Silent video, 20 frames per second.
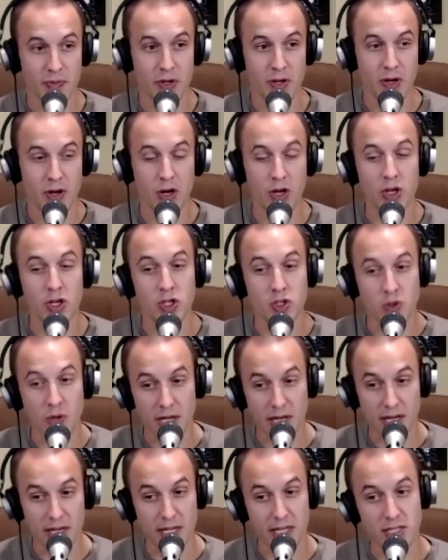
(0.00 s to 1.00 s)
are going to
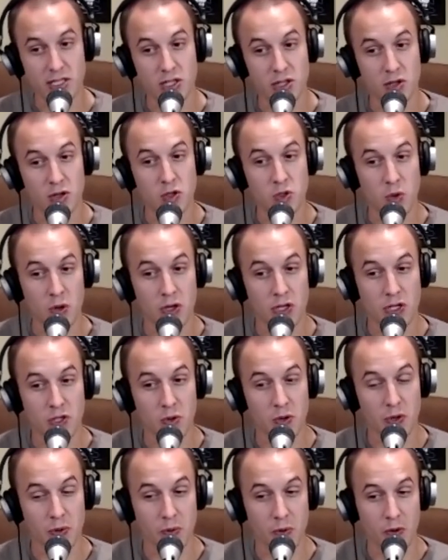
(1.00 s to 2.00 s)
trade it into their
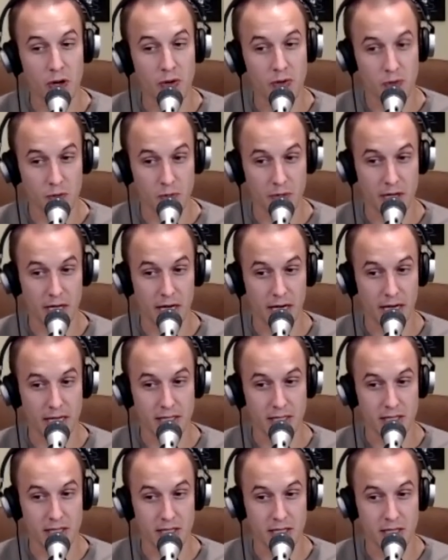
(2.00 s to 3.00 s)
2021 Rubicons